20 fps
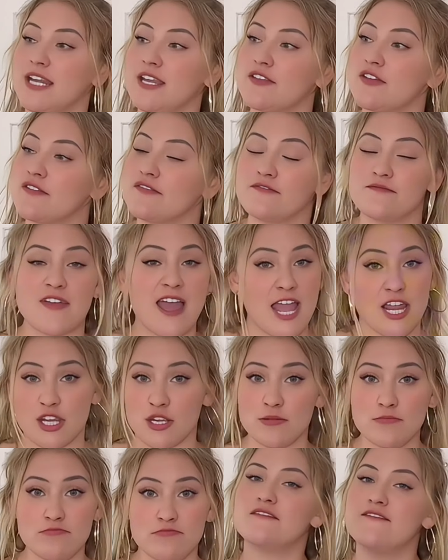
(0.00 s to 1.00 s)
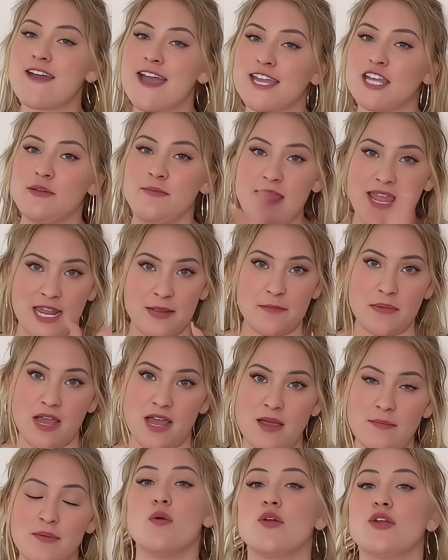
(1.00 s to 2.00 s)
either vacuum and
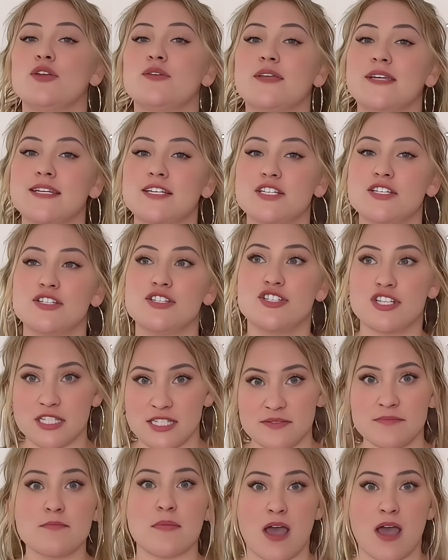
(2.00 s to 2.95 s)
mop, or you can just